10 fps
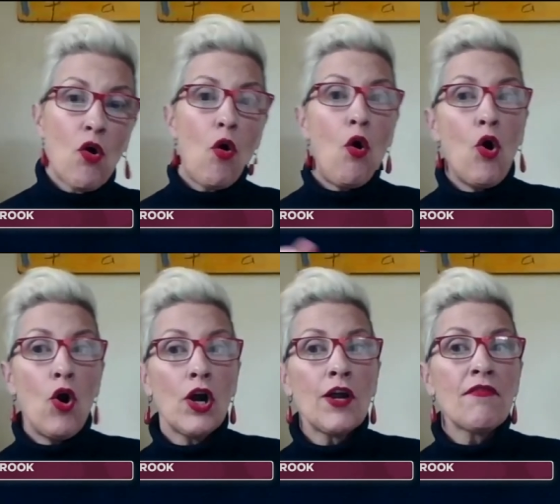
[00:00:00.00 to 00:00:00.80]

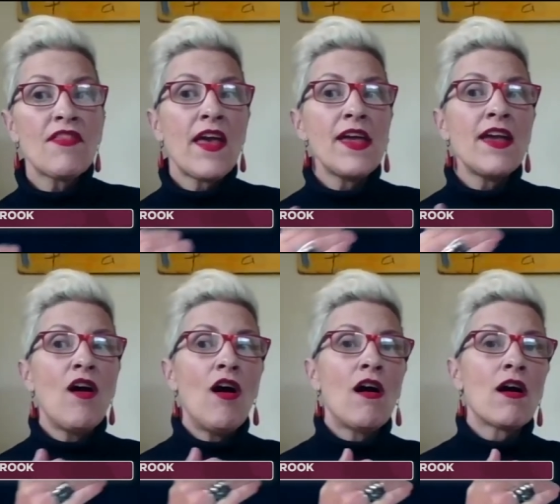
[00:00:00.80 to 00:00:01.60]
or they
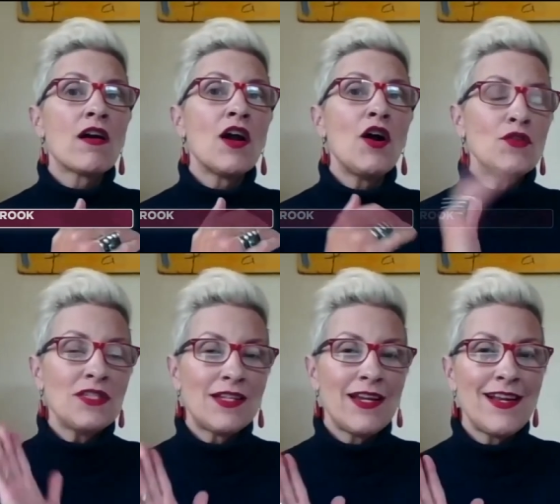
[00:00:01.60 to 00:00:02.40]
are
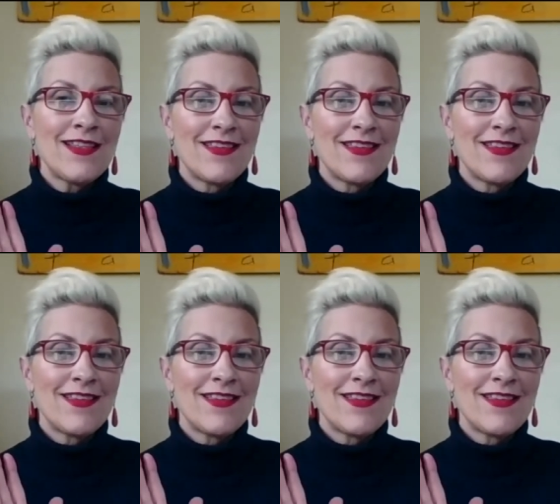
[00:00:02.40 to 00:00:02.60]
hosting